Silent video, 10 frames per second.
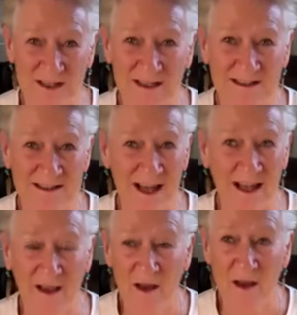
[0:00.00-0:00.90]
It's
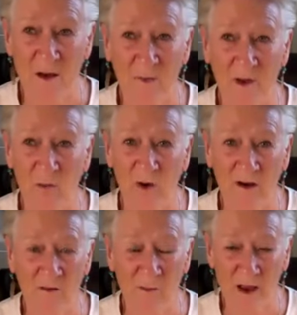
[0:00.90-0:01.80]
like been one
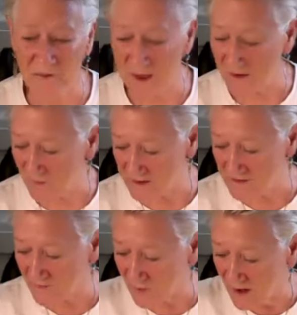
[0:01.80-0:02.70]
of my favorites
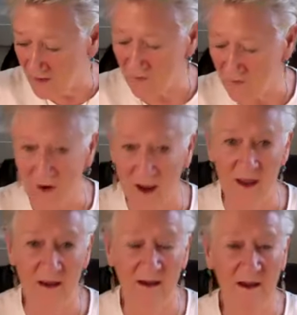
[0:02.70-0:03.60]
forever,
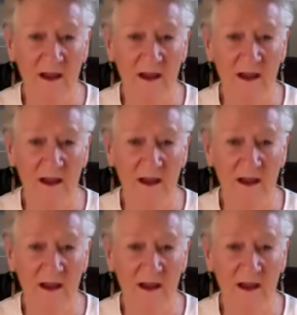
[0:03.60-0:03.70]
and